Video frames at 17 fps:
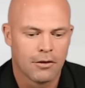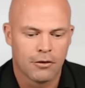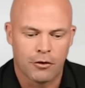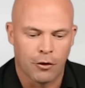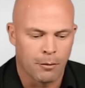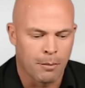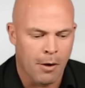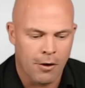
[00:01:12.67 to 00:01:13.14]

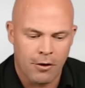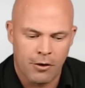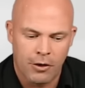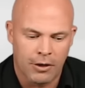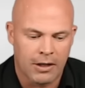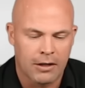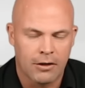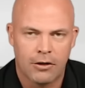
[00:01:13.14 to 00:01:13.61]
2-burner
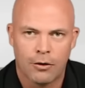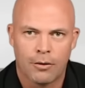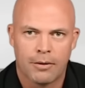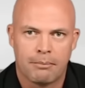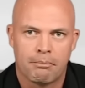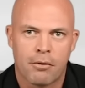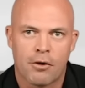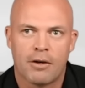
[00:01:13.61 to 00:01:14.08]
you can do
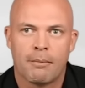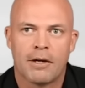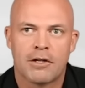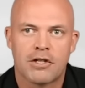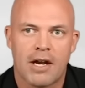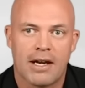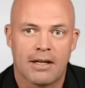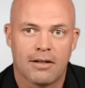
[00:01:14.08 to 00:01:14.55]
in pretty
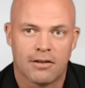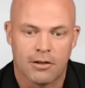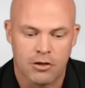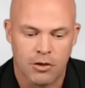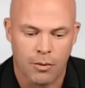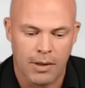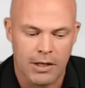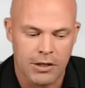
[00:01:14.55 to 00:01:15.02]
much any
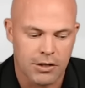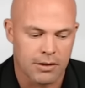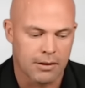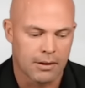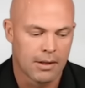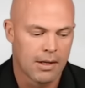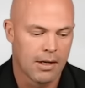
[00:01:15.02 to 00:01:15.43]
situation.